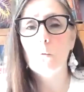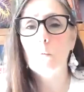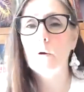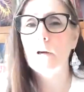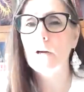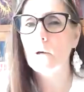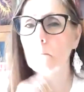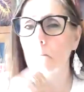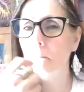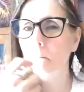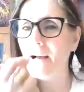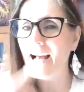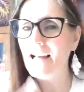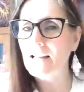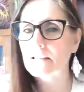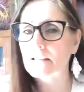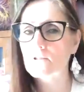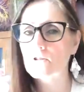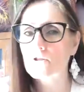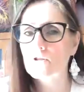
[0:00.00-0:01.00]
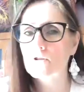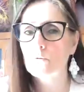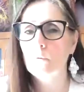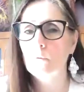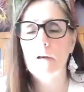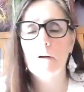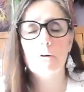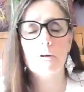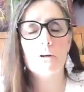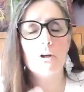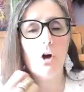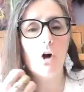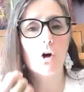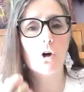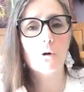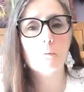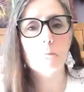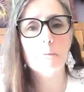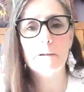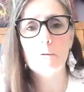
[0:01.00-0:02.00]
we are balanced, we are in
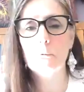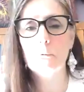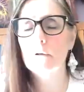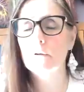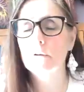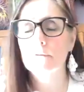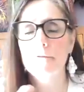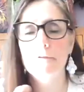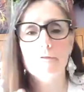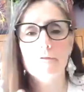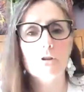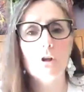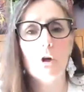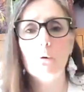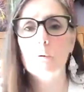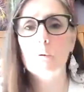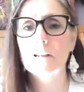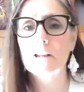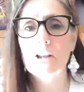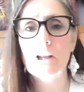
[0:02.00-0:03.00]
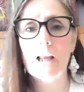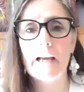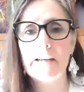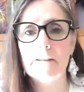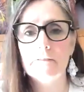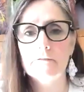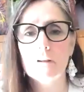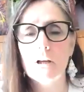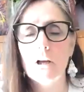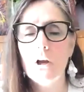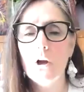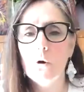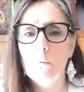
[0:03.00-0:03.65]
harmony, we are in flow with life,